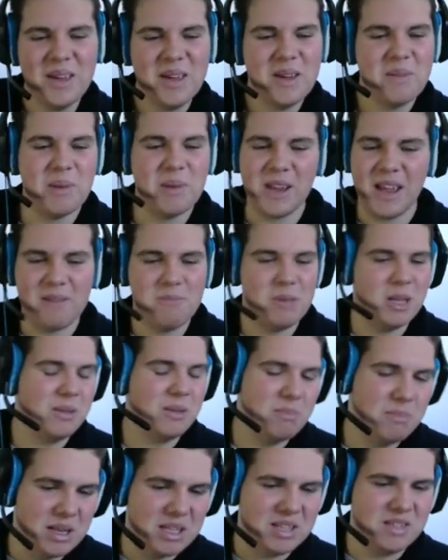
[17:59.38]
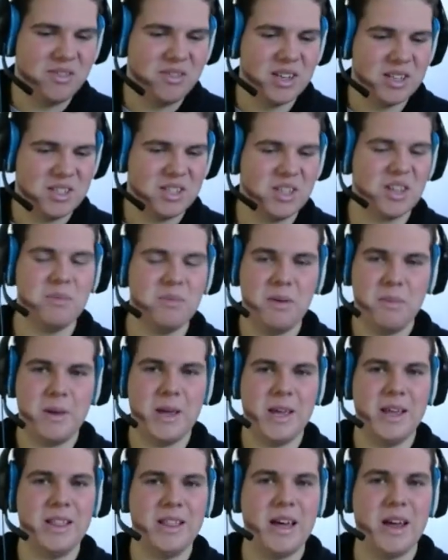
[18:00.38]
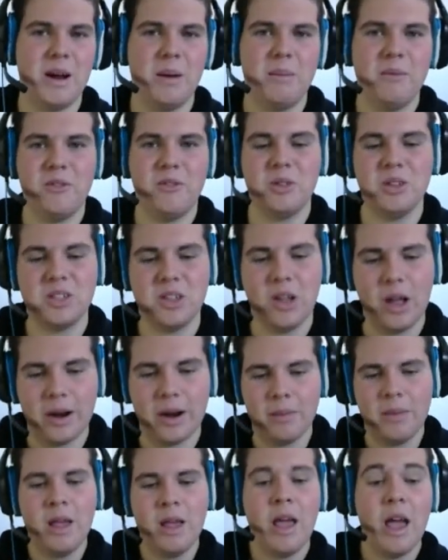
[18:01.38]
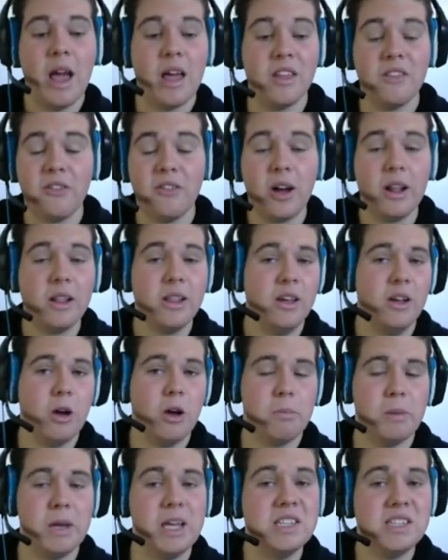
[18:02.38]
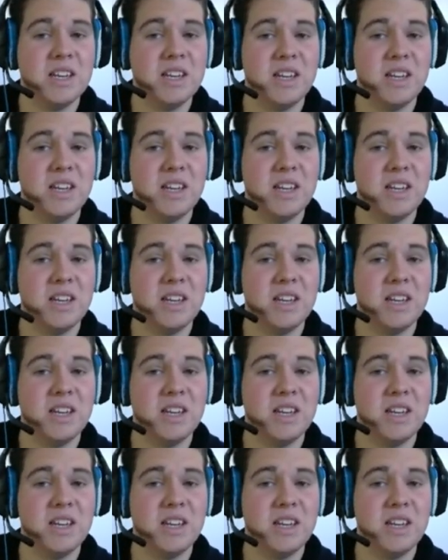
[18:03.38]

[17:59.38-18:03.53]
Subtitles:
But yeah, Misfit's going to be picking that up for this lineup. And then finally you got PZ